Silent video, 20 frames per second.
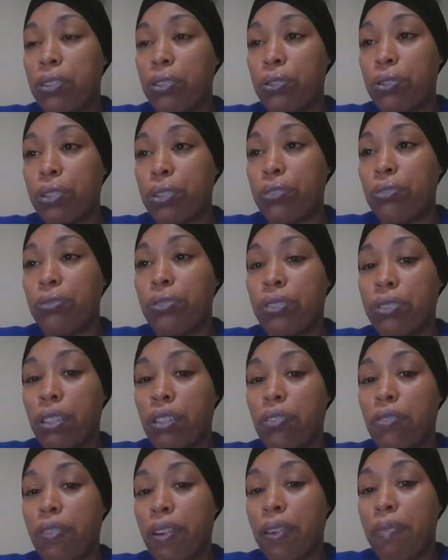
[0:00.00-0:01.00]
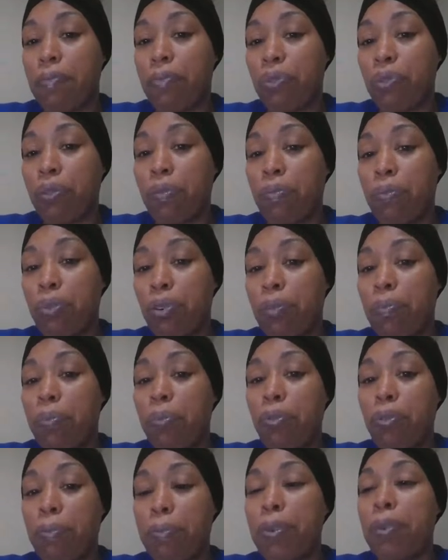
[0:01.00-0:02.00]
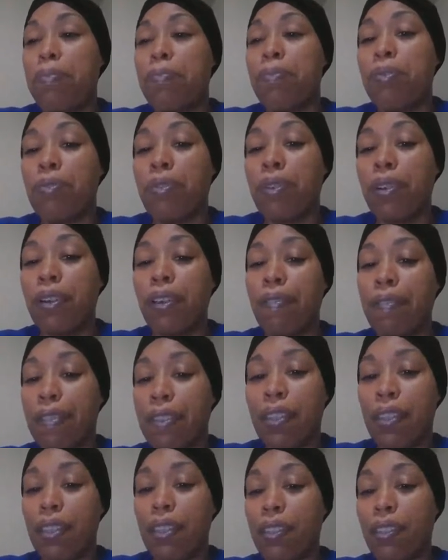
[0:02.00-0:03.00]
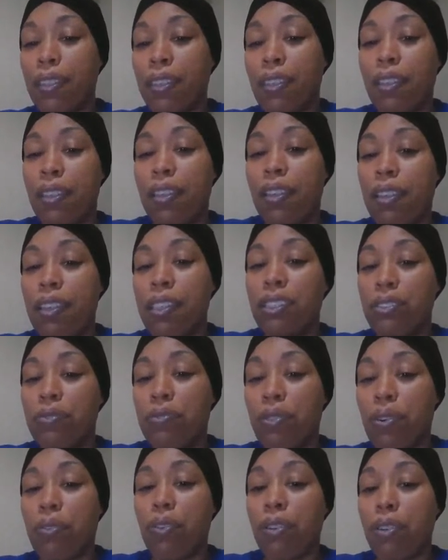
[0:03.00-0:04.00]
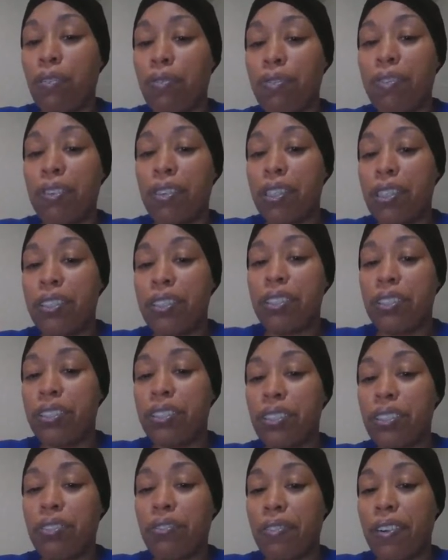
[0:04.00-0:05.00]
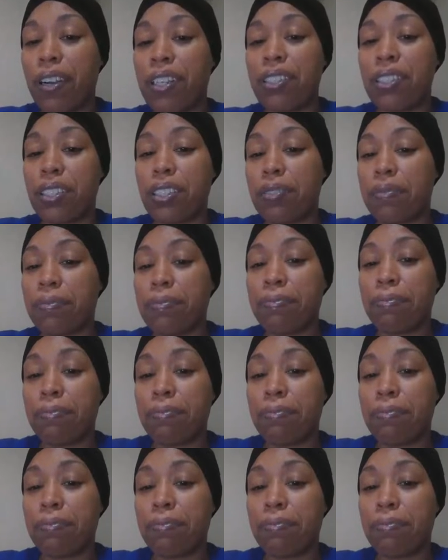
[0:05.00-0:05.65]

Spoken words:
sure you generate more and more poor people each rollover, each generation.